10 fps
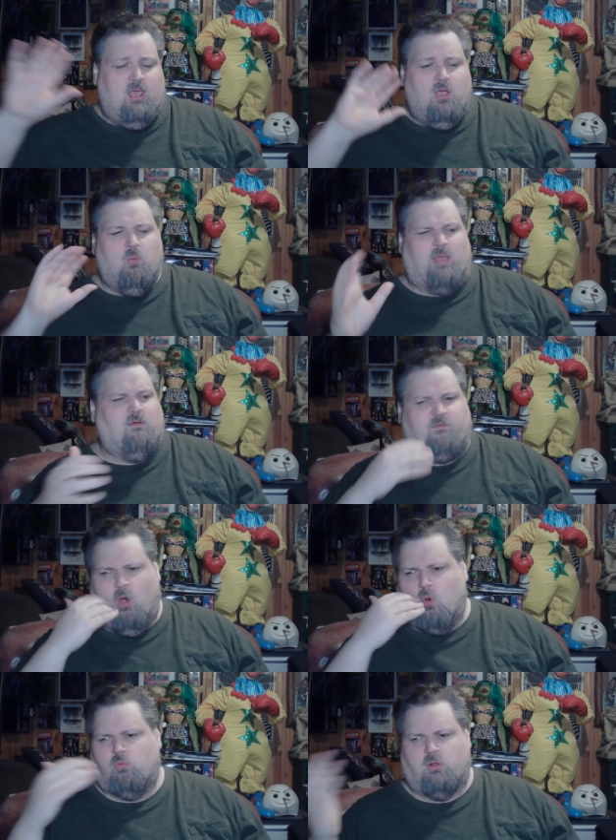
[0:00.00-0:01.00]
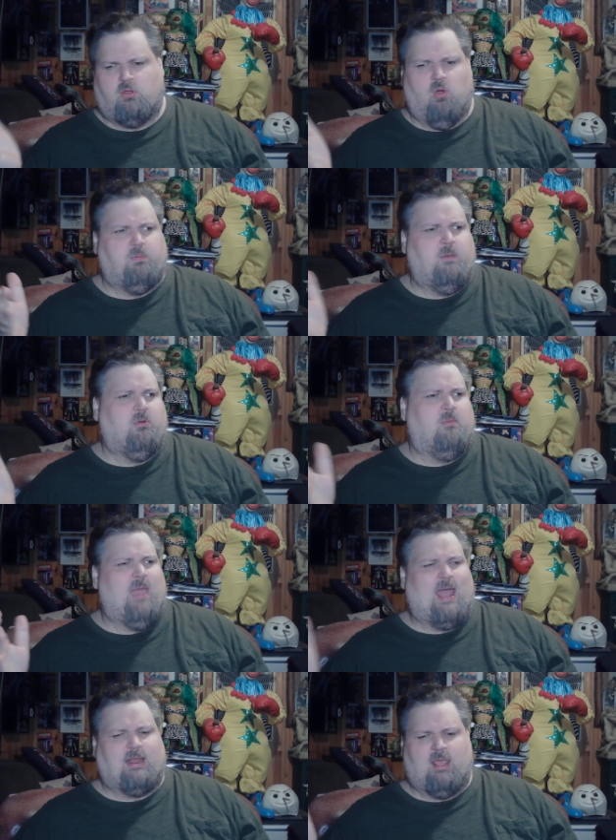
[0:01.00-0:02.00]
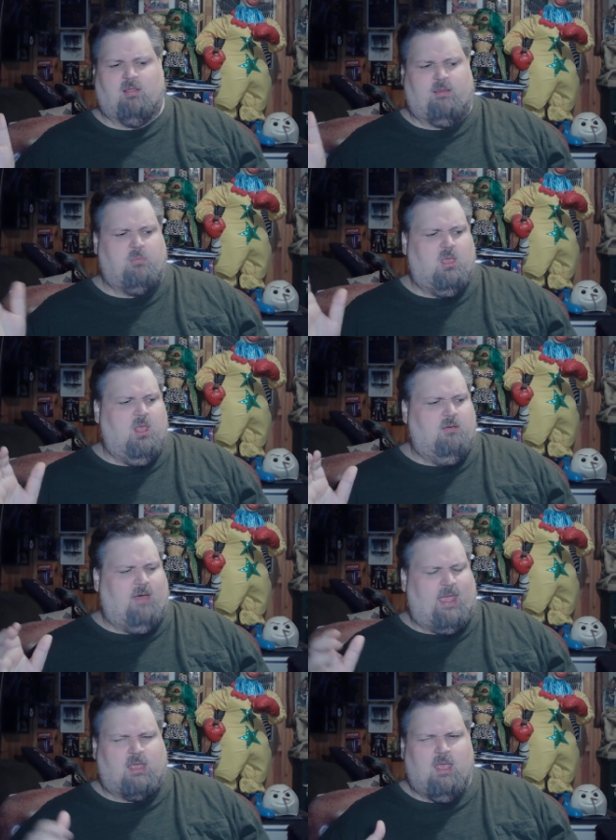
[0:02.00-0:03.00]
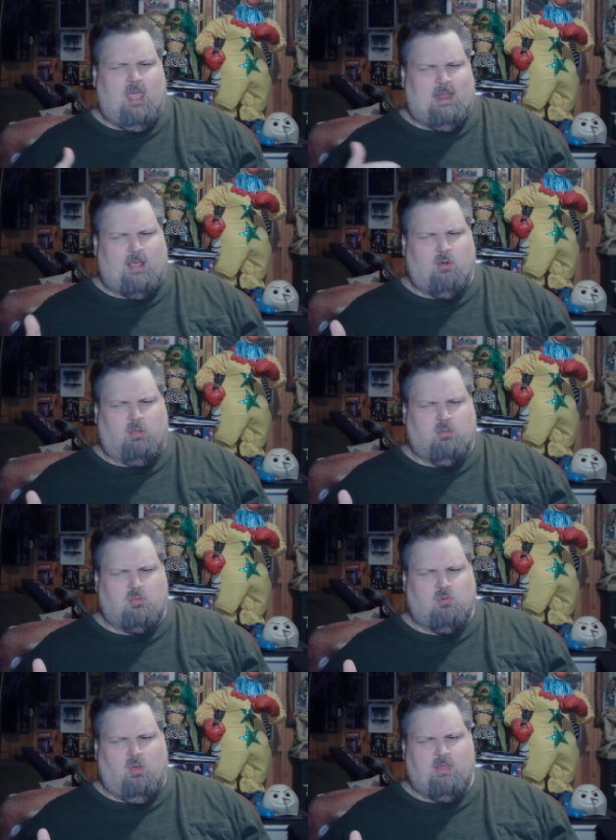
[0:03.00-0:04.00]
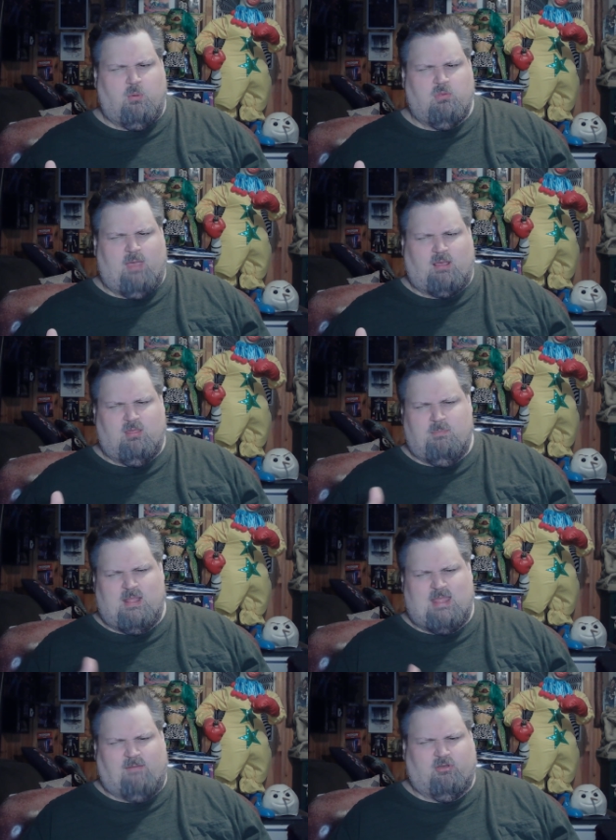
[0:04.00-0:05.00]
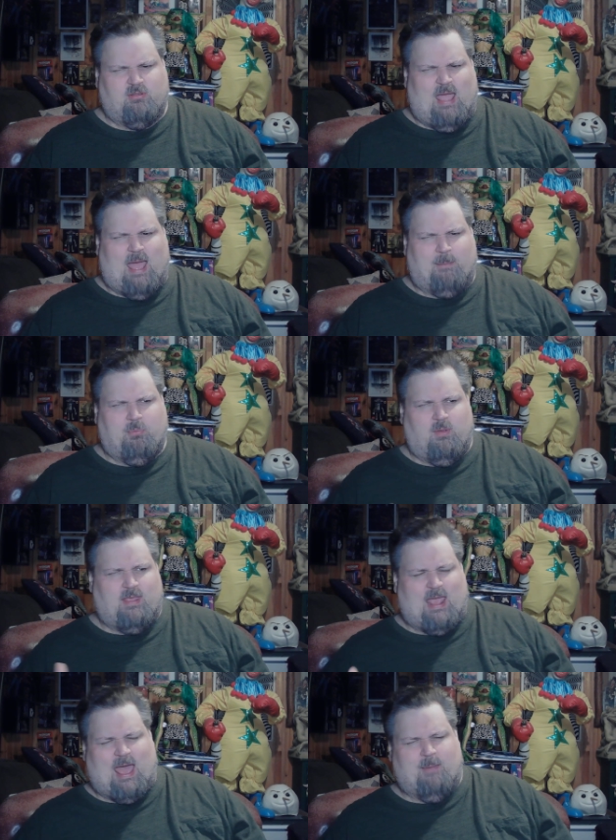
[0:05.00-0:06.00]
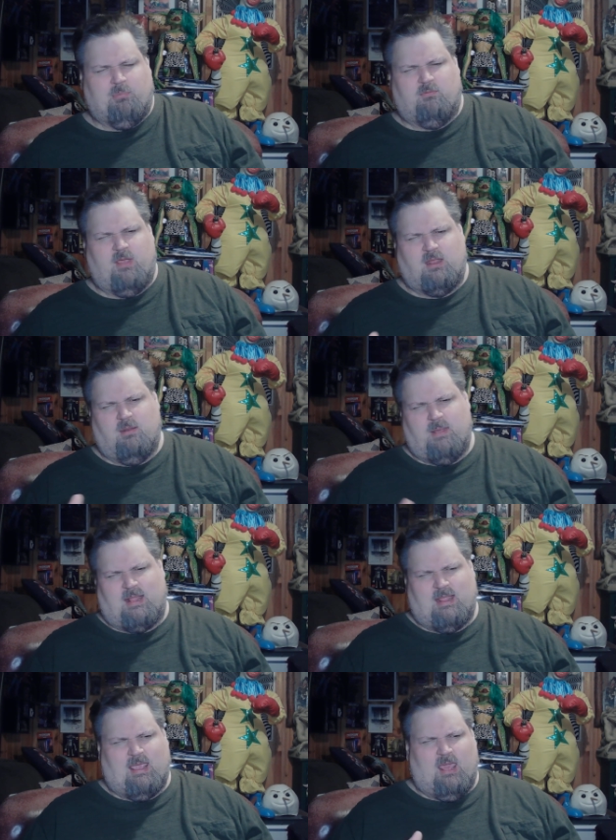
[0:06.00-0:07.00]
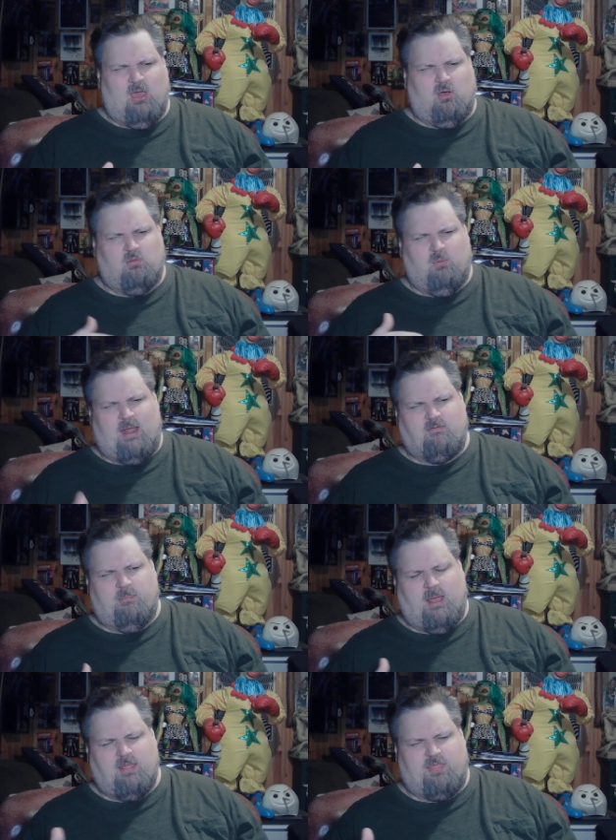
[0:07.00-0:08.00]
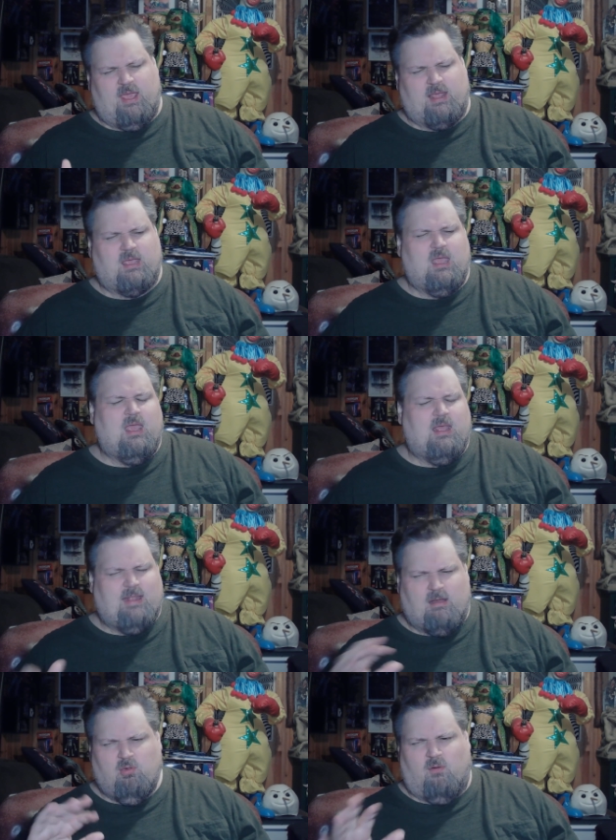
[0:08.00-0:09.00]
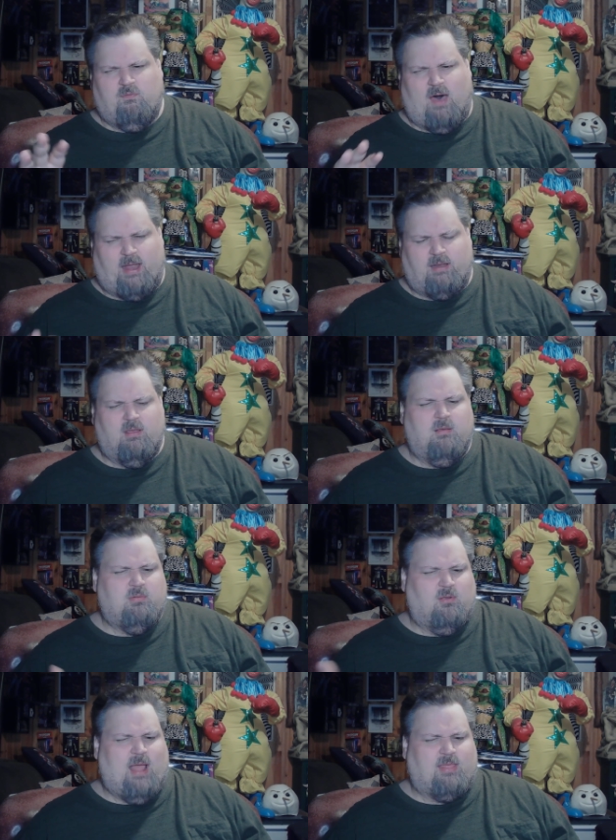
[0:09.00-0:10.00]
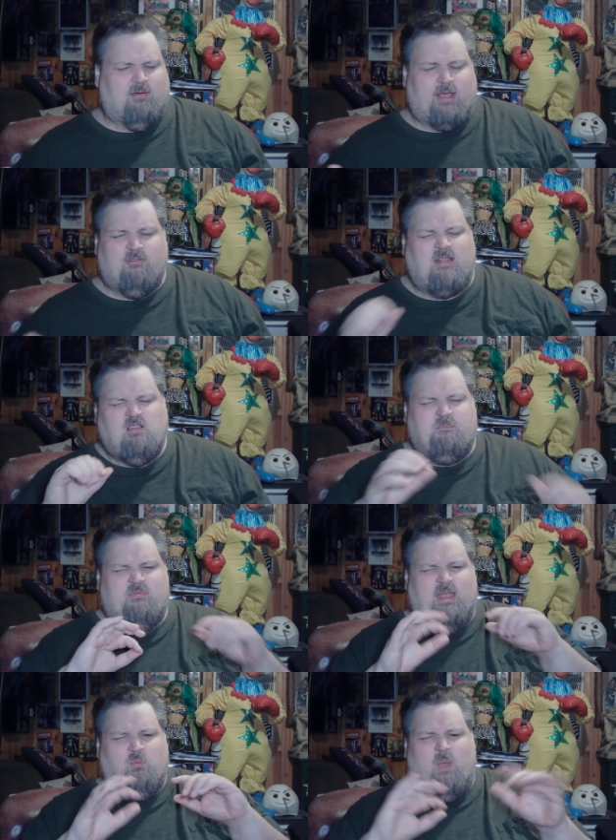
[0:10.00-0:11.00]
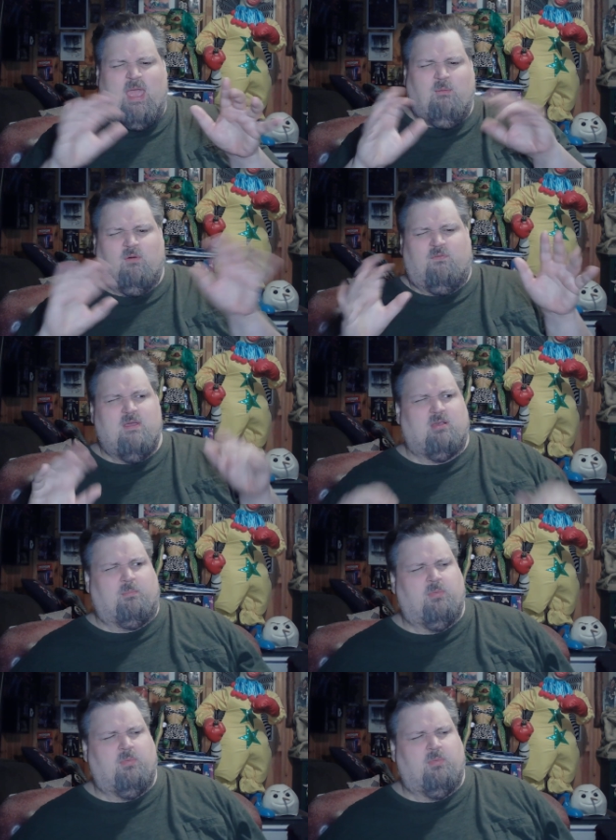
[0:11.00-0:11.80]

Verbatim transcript: where the phone would cause people to go mad and kill them. Like, and I also saw there was like the bedeviled app where the app would read you to be killed, whatever, by the thing. That's all fine. So now they're like, let's spread werewolfism.